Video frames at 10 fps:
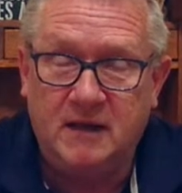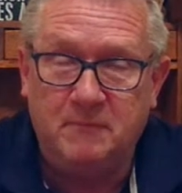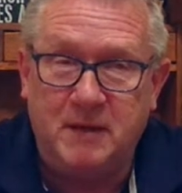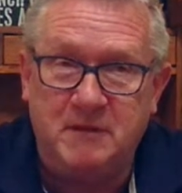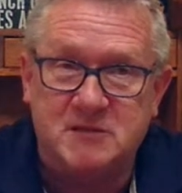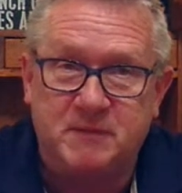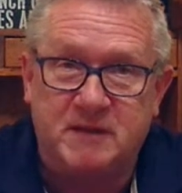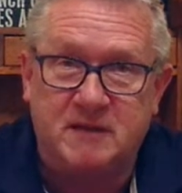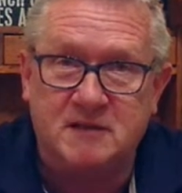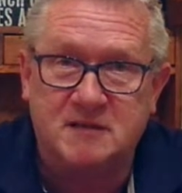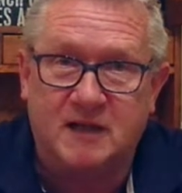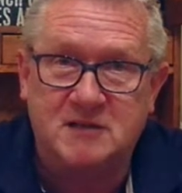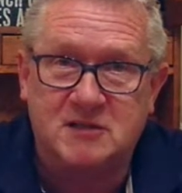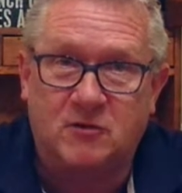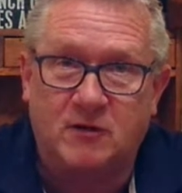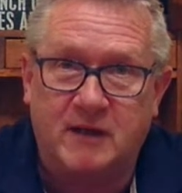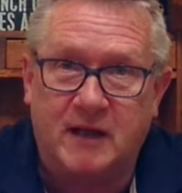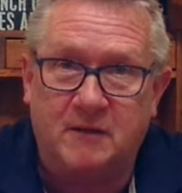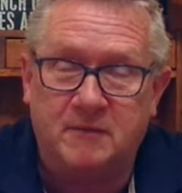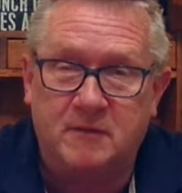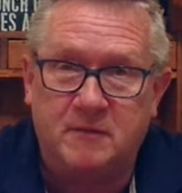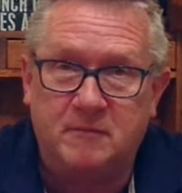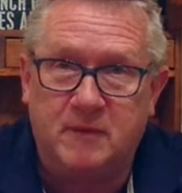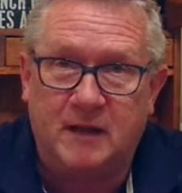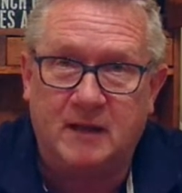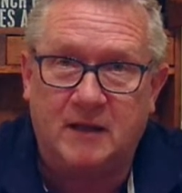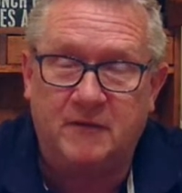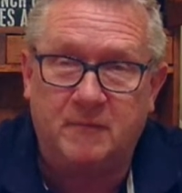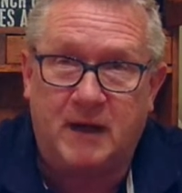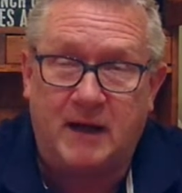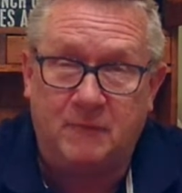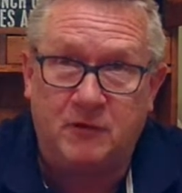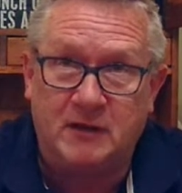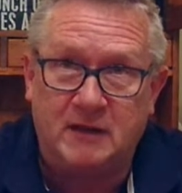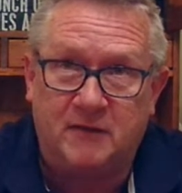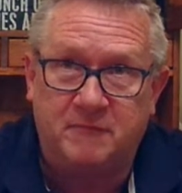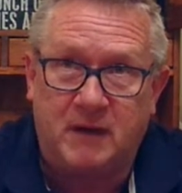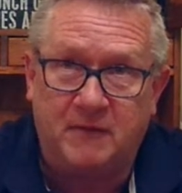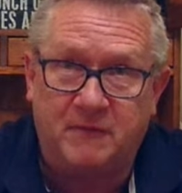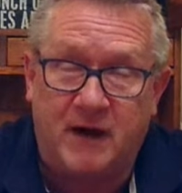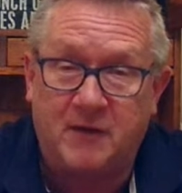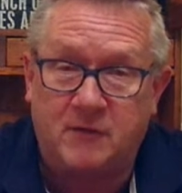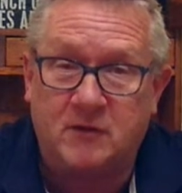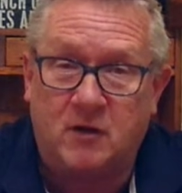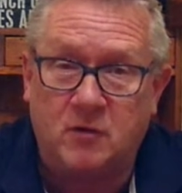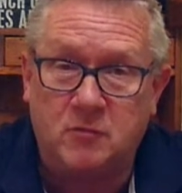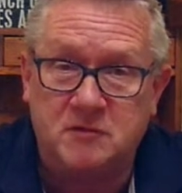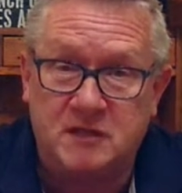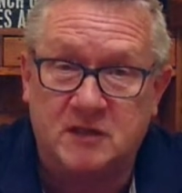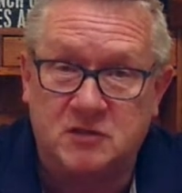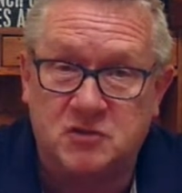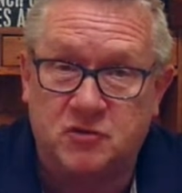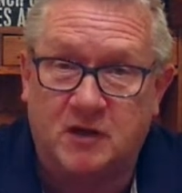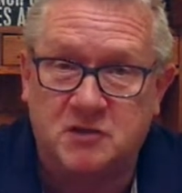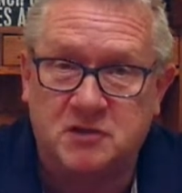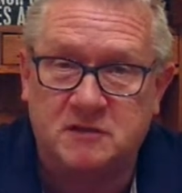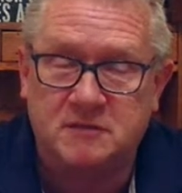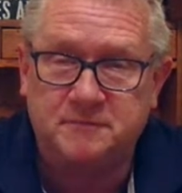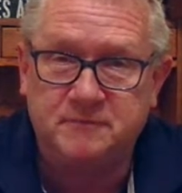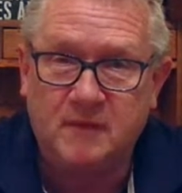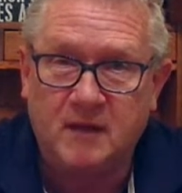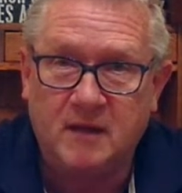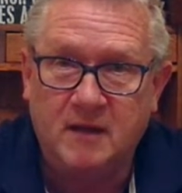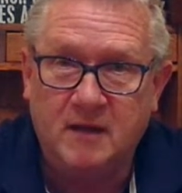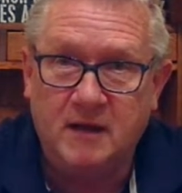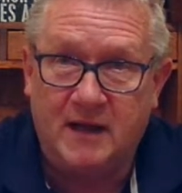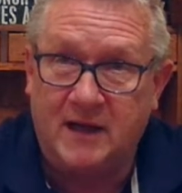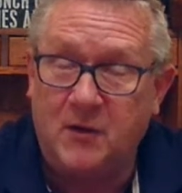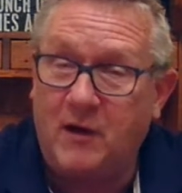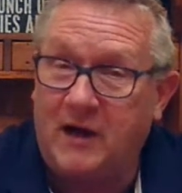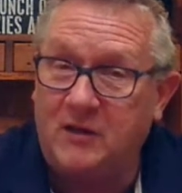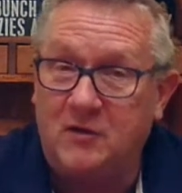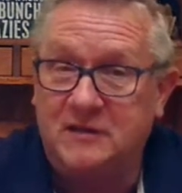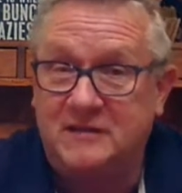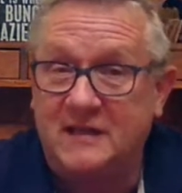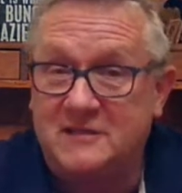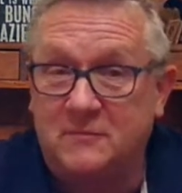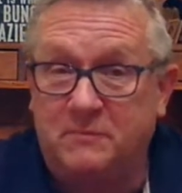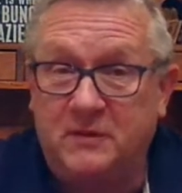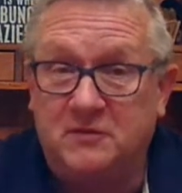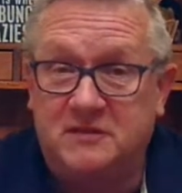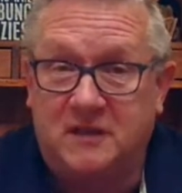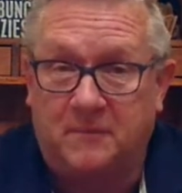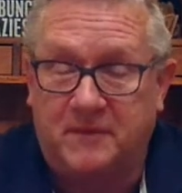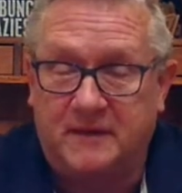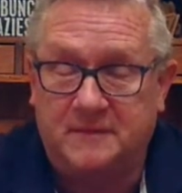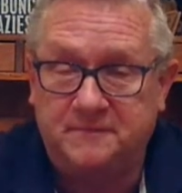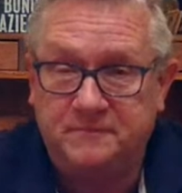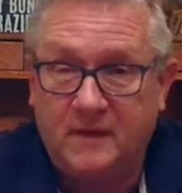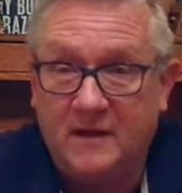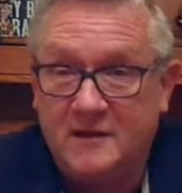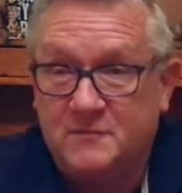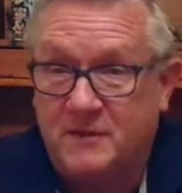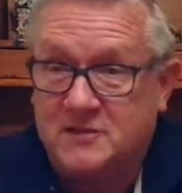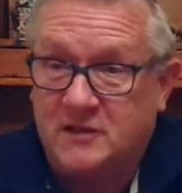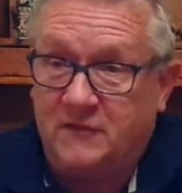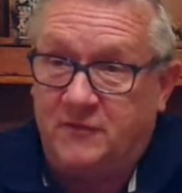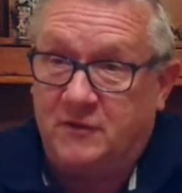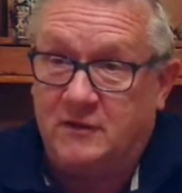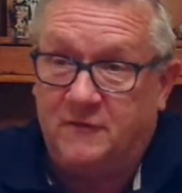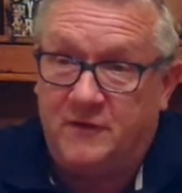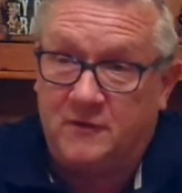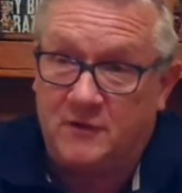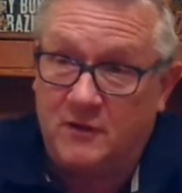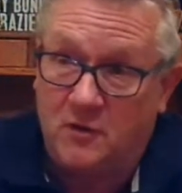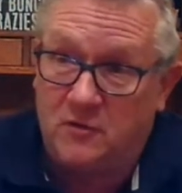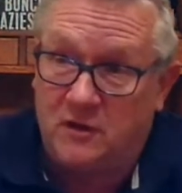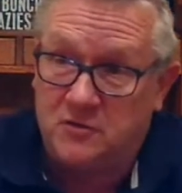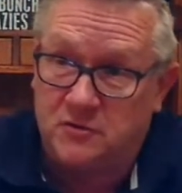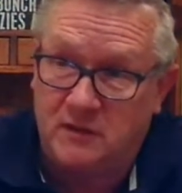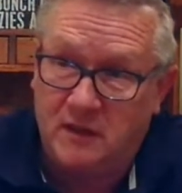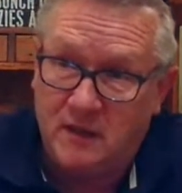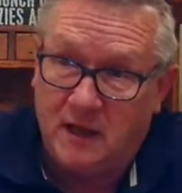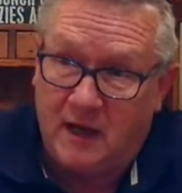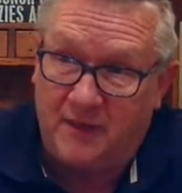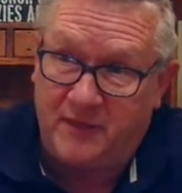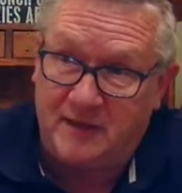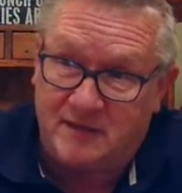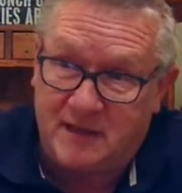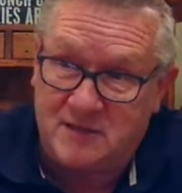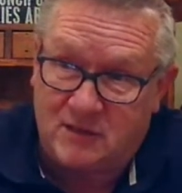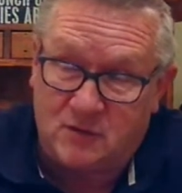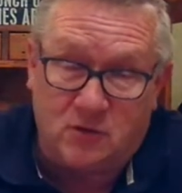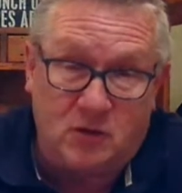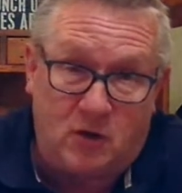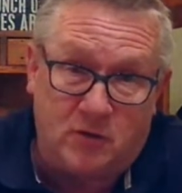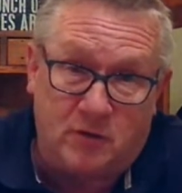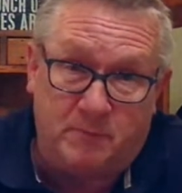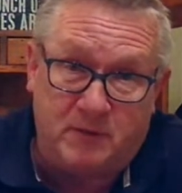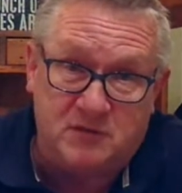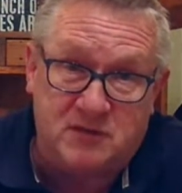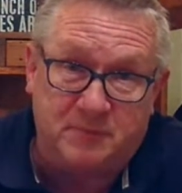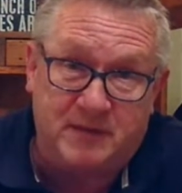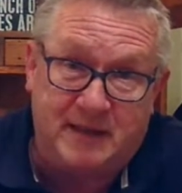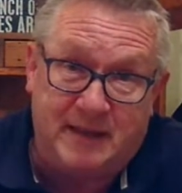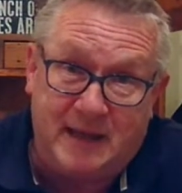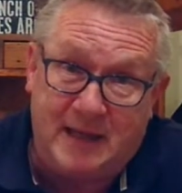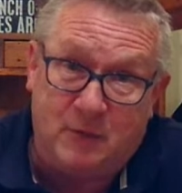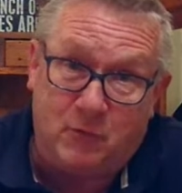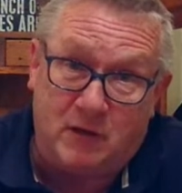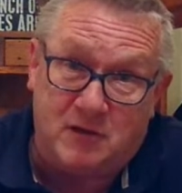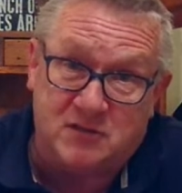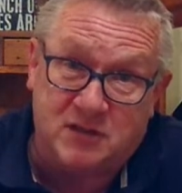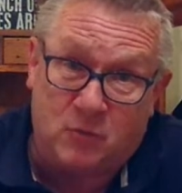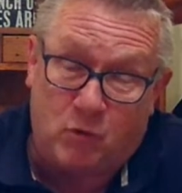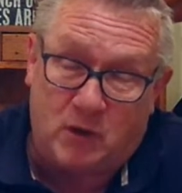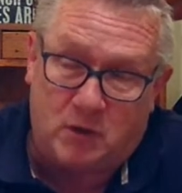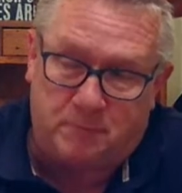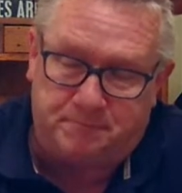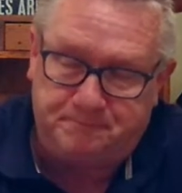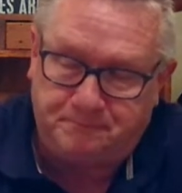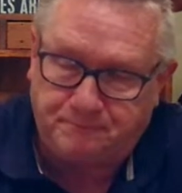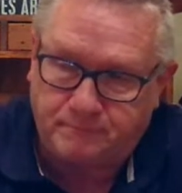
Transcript: And maybe it's because I started out my life, I really love my father-in-law who was in construction. And I know how long it takes to build something, especially if you live here in the low country. I think it takes a little longer to build something than anywhere else in the world.